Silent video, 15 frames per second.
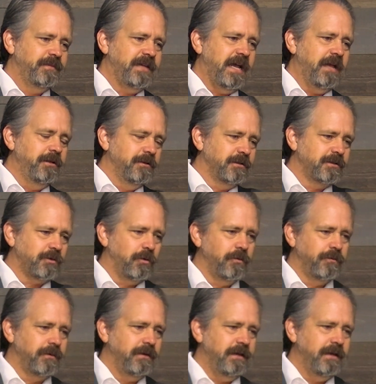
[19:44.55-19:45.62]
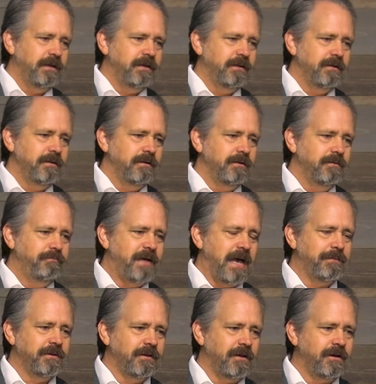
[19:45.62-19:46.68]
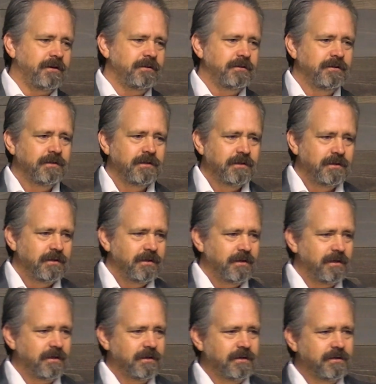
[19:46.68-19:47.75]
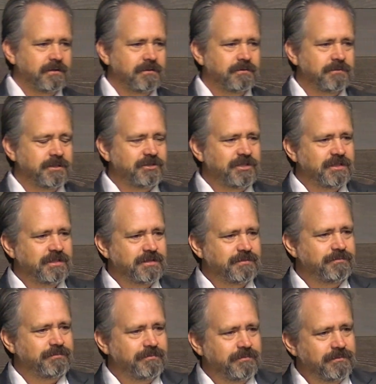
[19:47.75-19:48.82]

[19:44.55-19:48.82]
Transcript: Daniel is over in Babylon, uh, which is,